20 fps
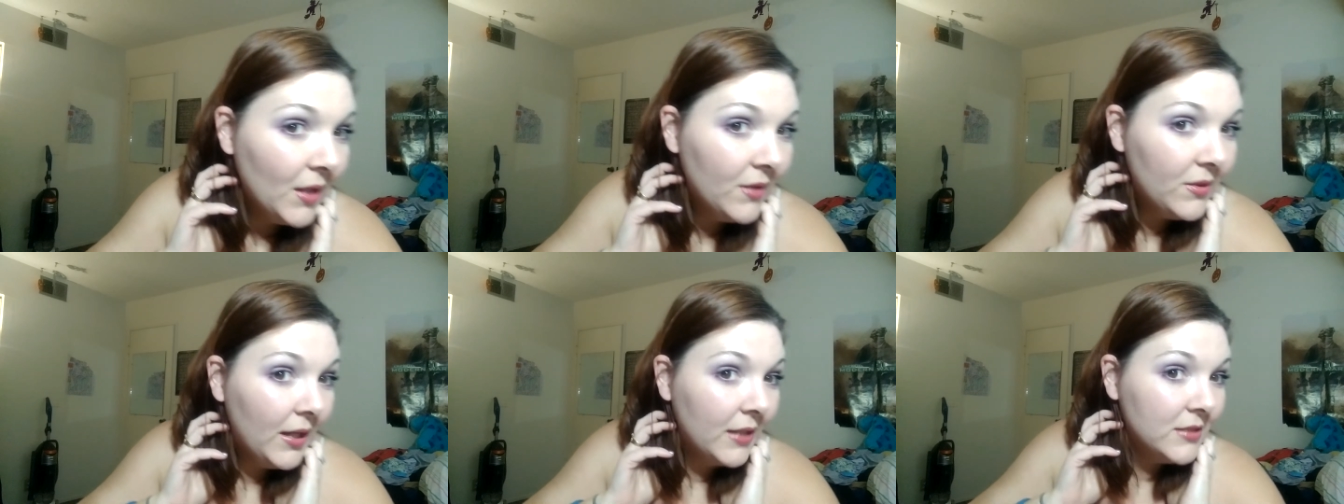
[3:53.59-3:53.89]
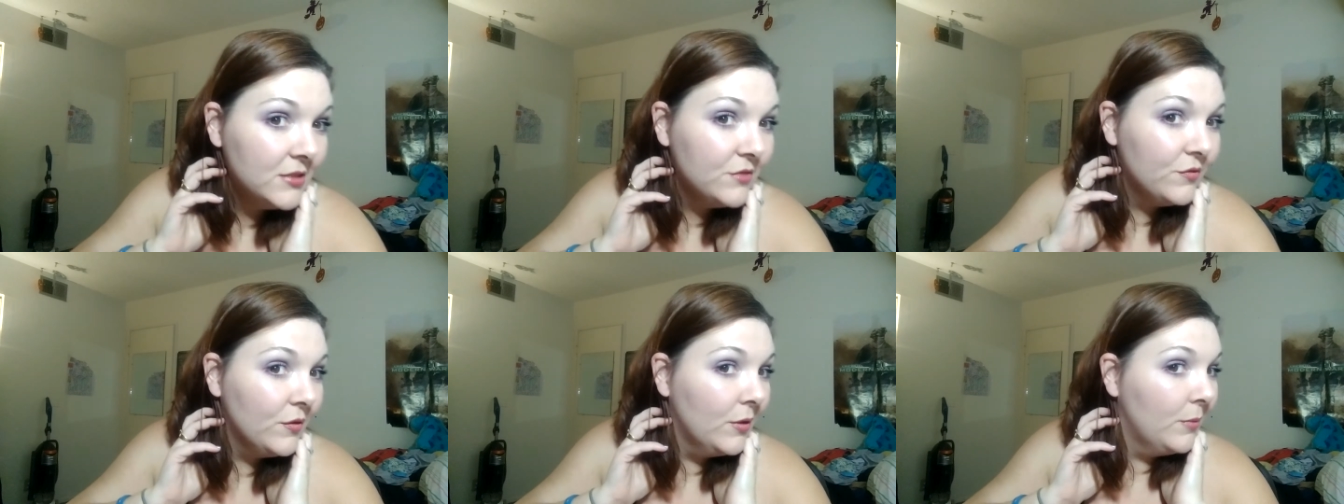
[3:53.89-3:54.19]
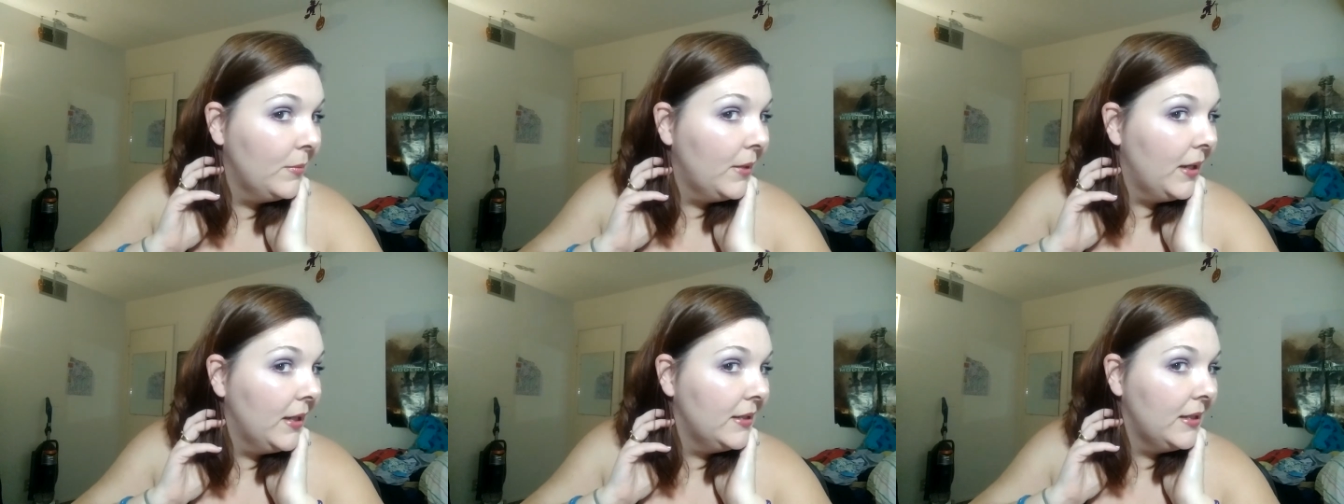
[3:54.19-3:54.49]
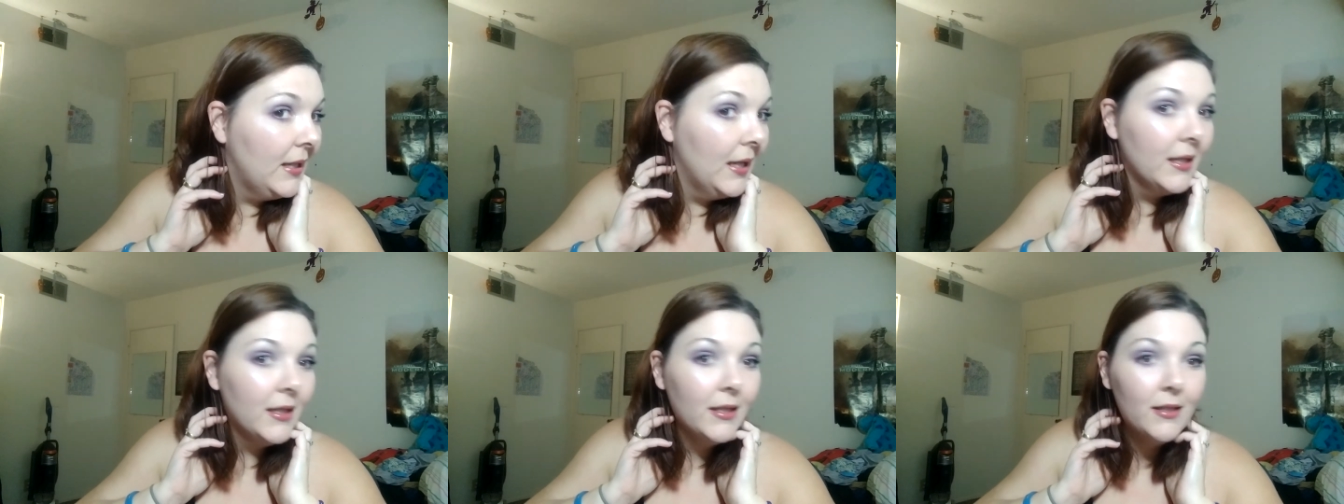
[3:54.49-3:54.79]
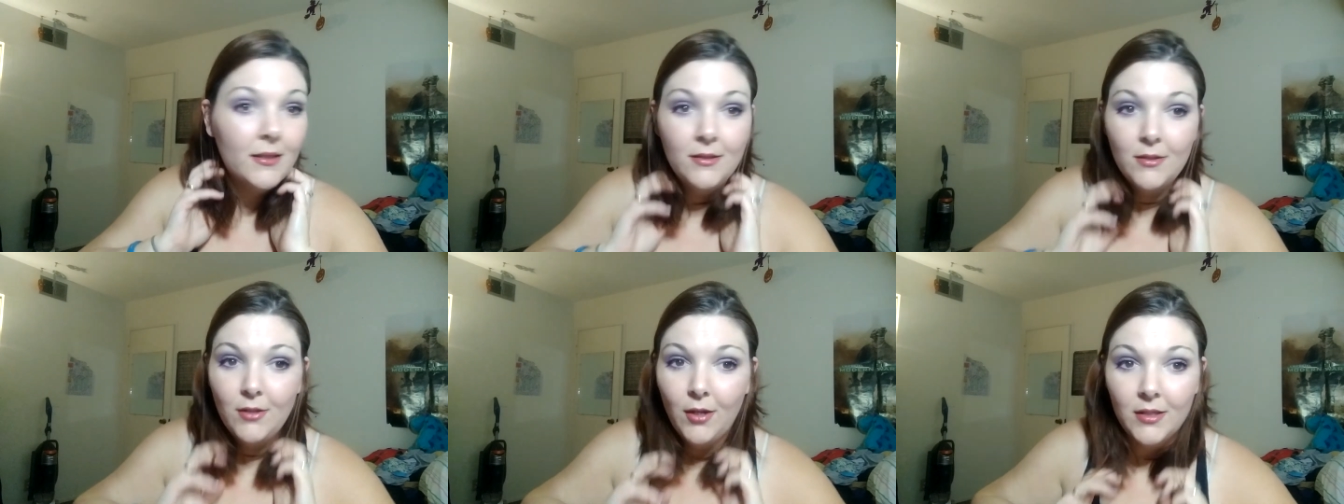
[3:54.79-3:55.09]
that's from my
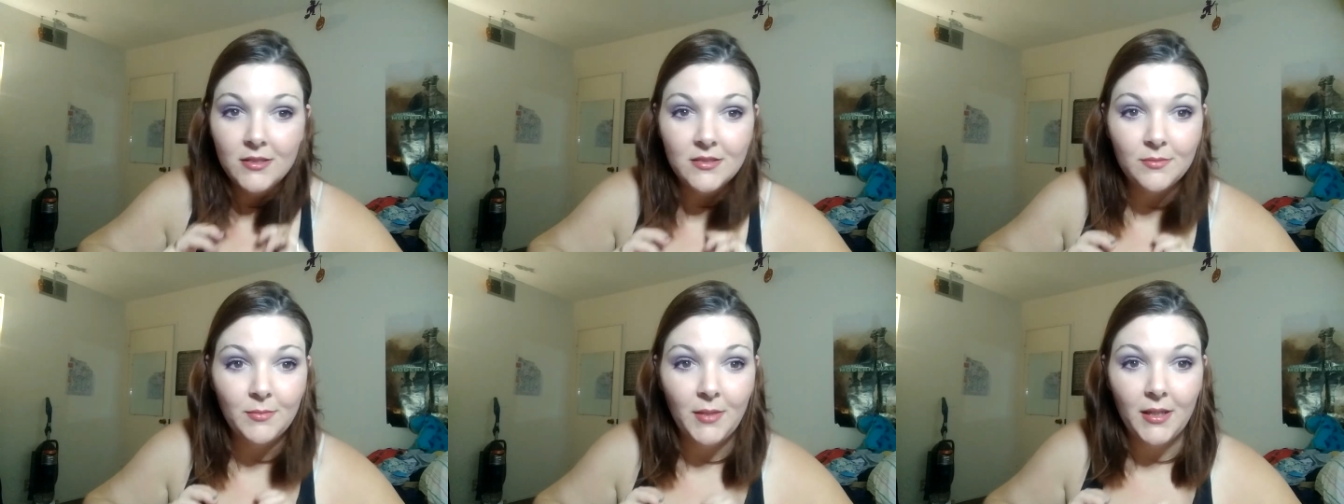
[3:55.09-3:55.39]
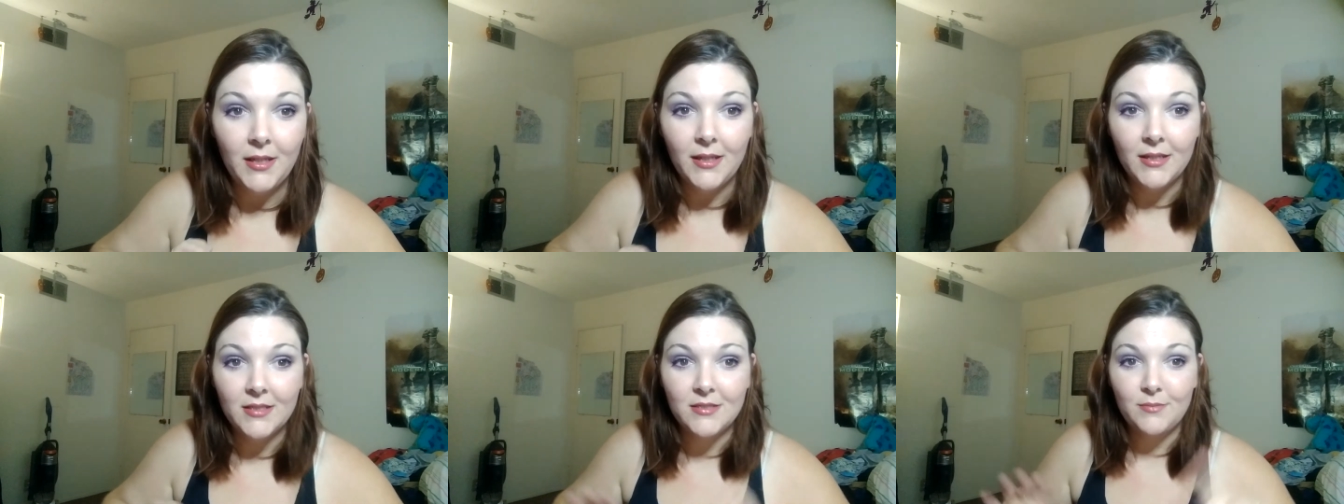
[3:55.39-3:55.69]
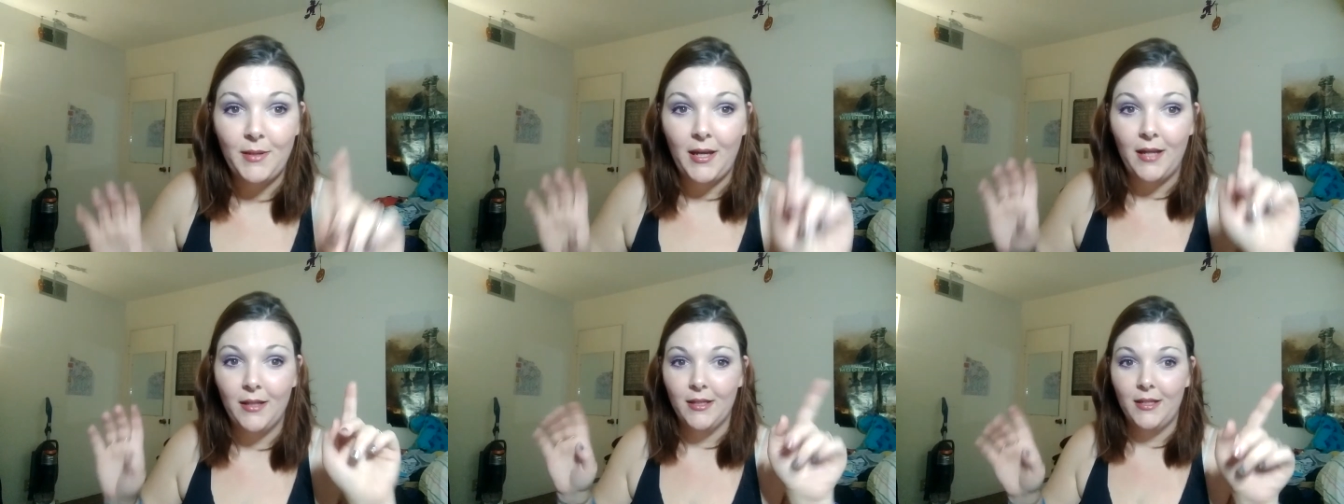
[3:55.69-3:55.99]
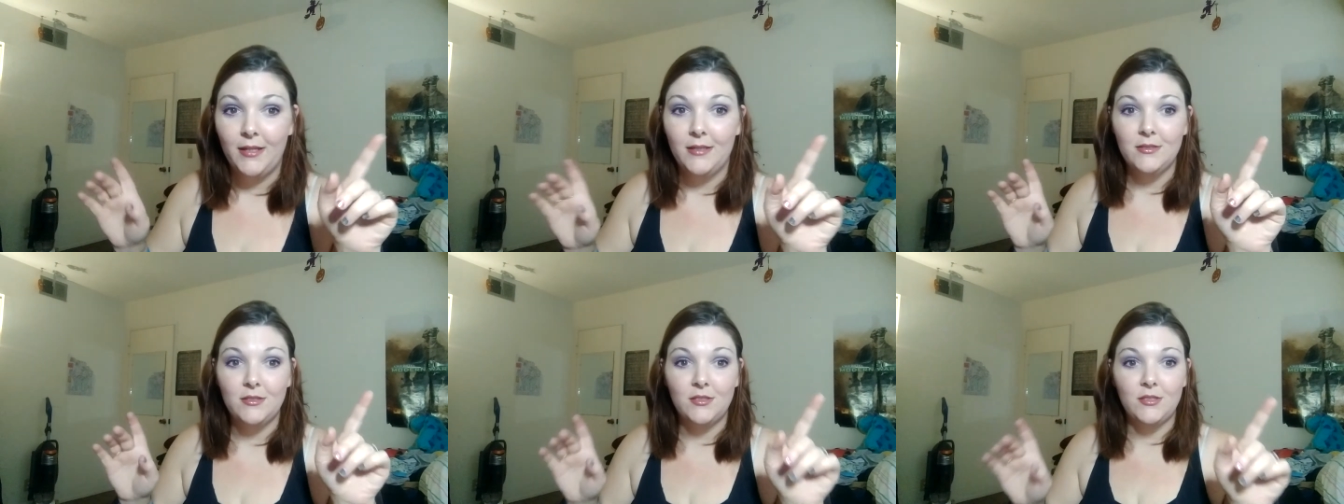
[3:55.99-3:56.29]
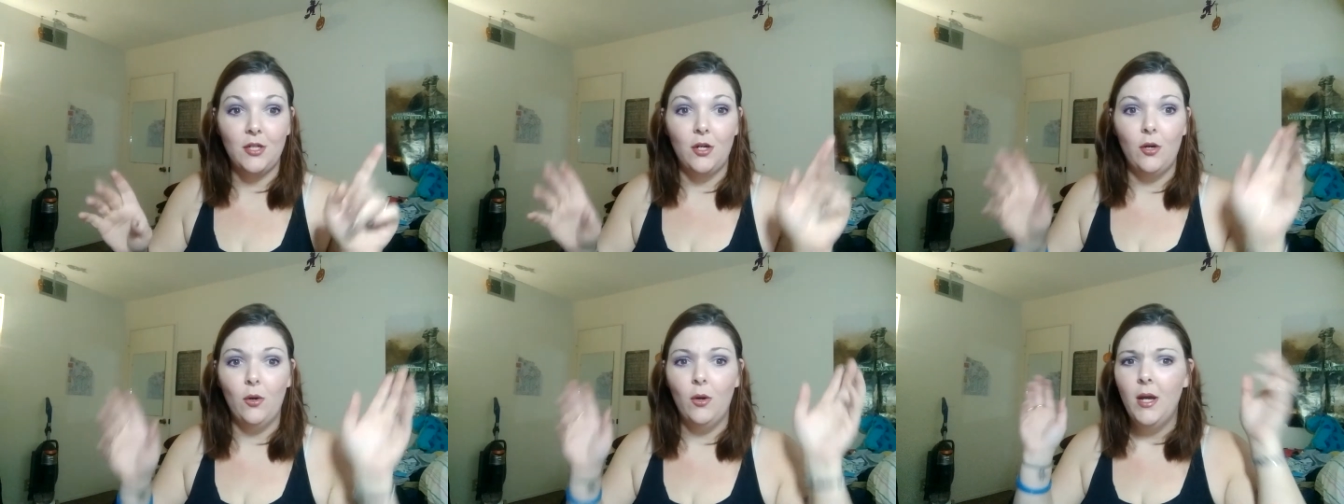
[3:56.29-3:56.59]
Naked Cosmetics palette
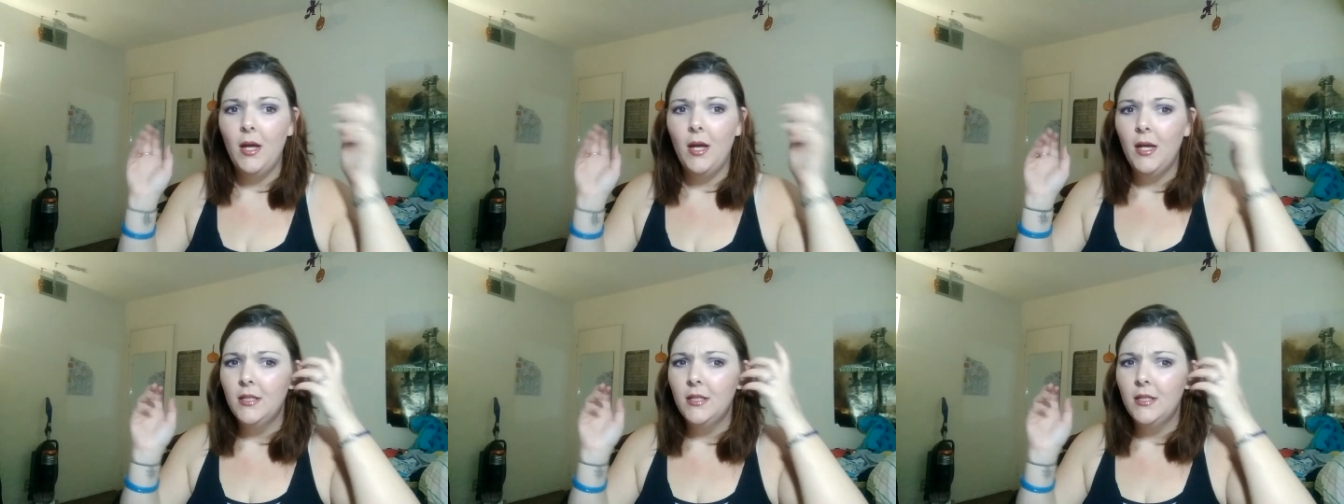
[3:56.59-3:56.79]
so